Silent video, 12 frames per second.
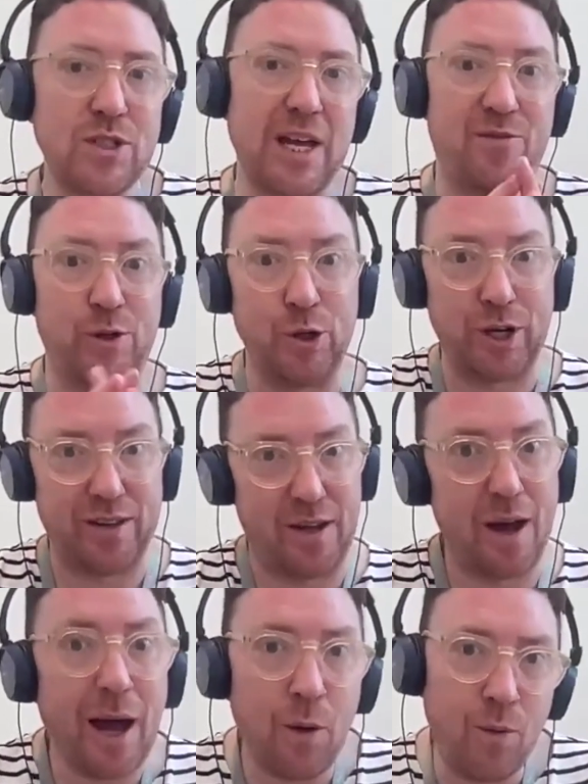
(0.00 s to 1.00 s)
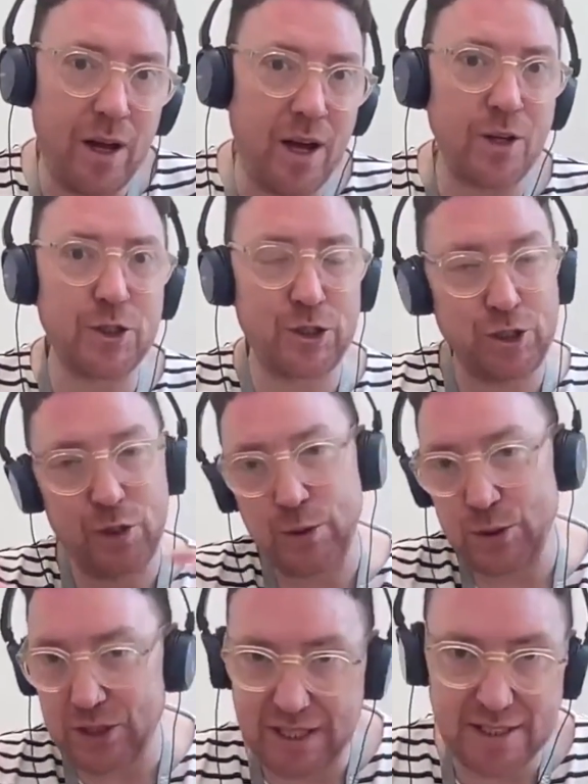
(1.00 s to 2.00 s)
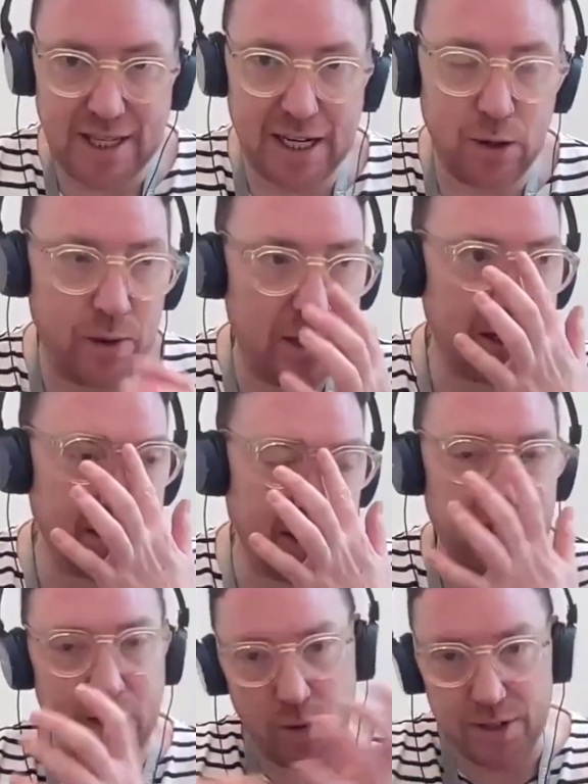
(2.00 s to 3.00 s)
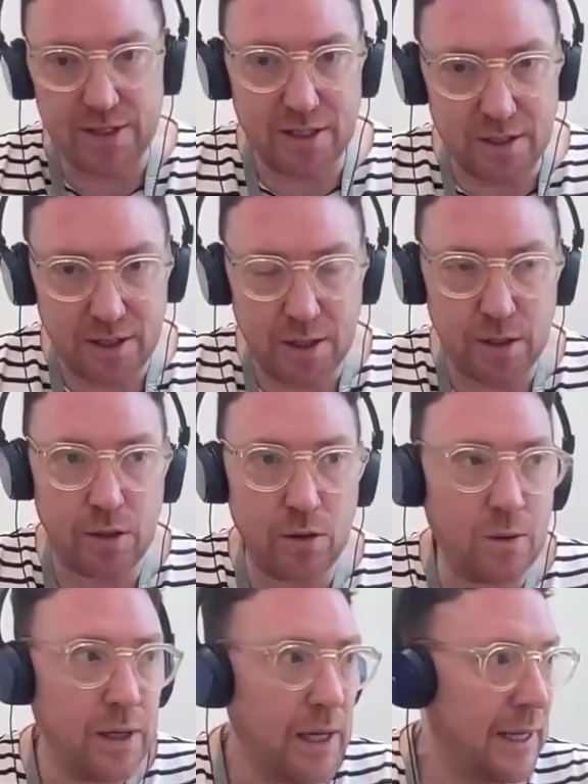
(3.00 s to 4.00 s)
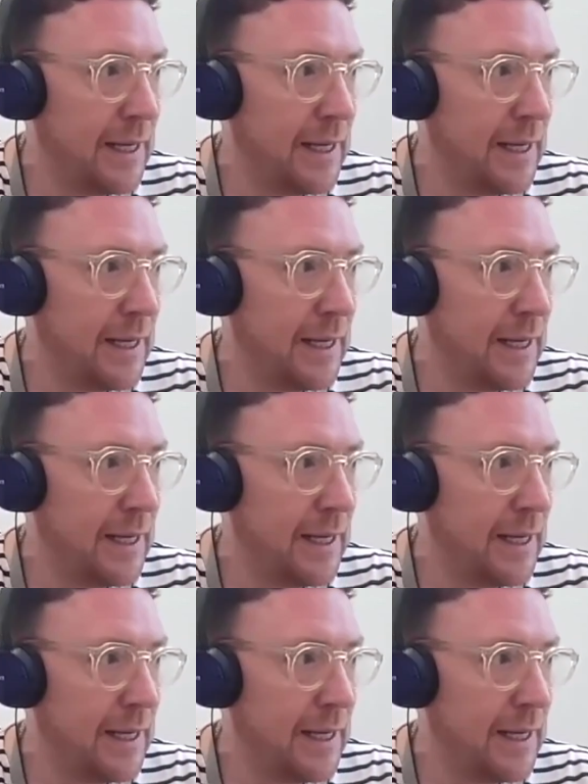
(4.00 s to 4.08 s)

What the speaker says: have a look at the artworks, choose these artworks that they wanted to.